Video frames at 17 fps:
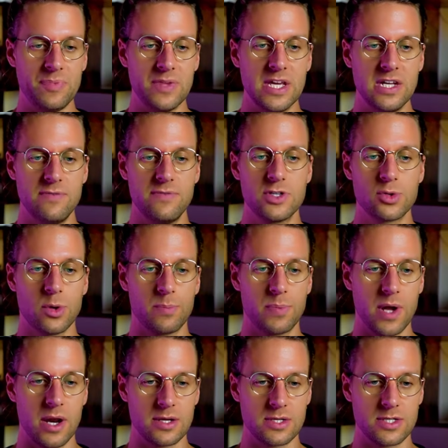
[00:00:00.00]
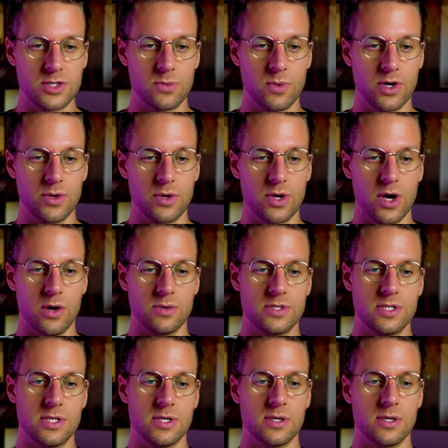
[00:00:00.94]
Individual products is where you go
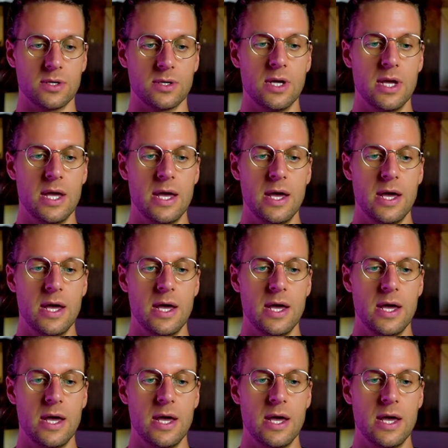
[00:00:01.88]
to